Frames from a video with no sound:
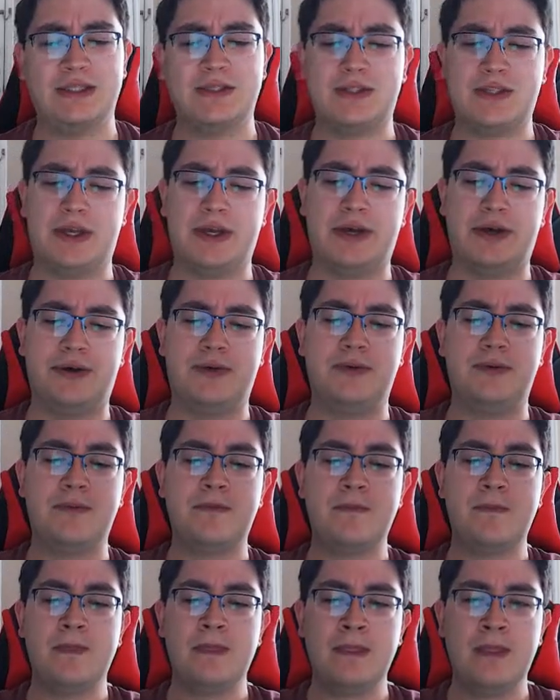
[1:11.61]
So
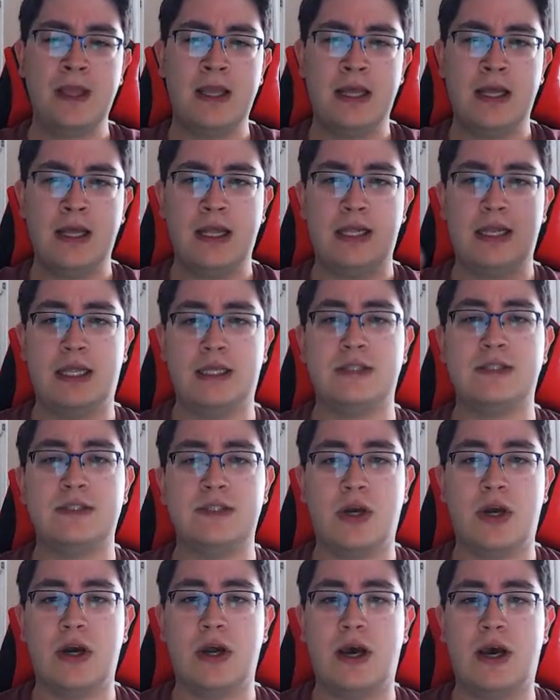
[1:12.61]
let's
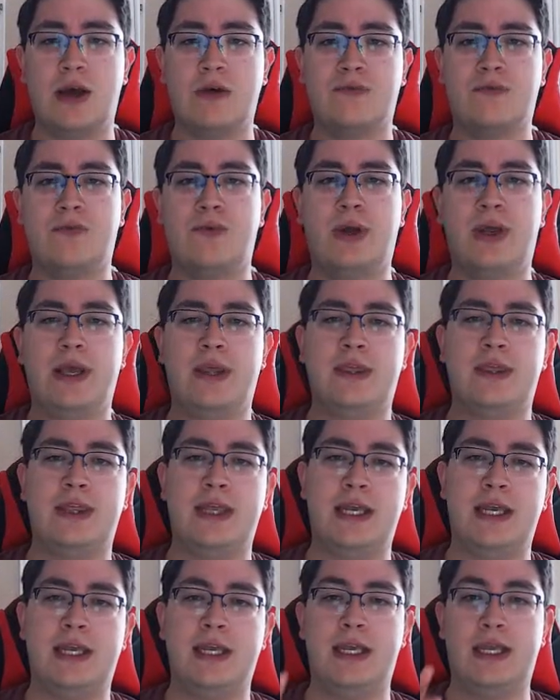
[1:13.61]
start off with
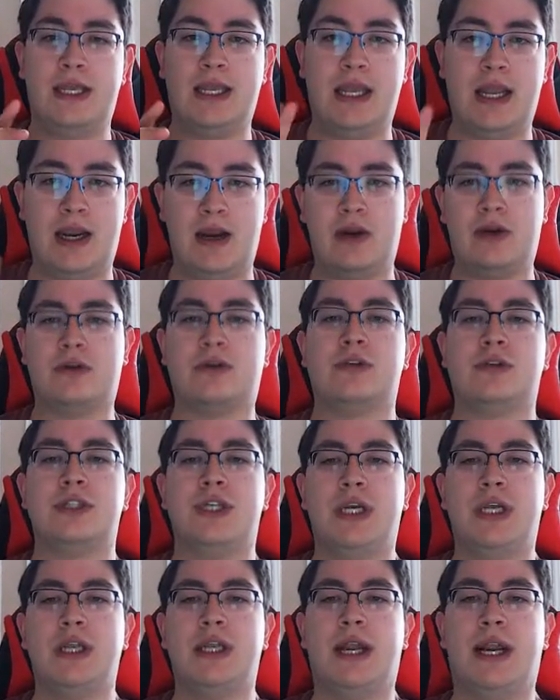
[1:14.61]
the character
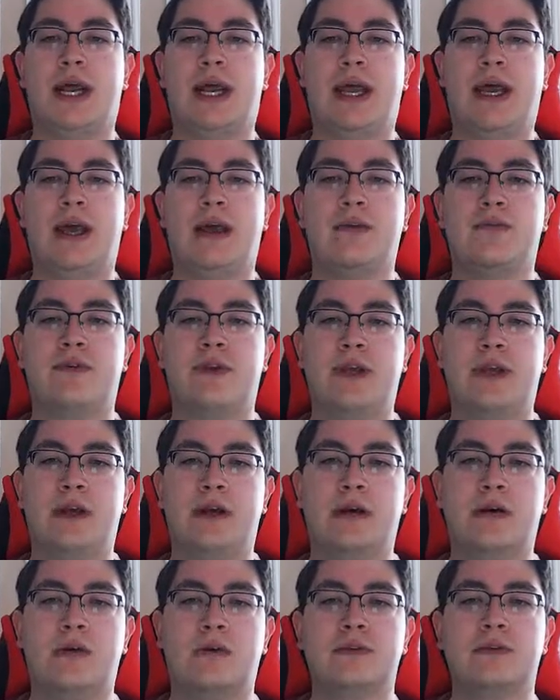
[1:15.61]
sheet that I have
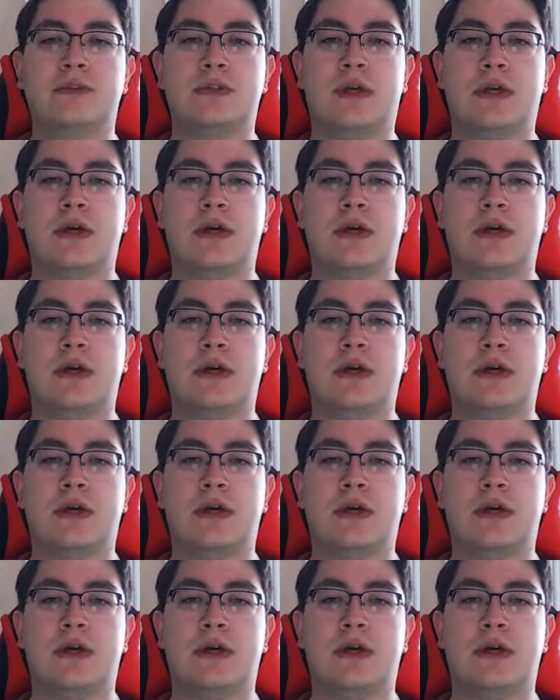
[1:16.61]
here. Let's get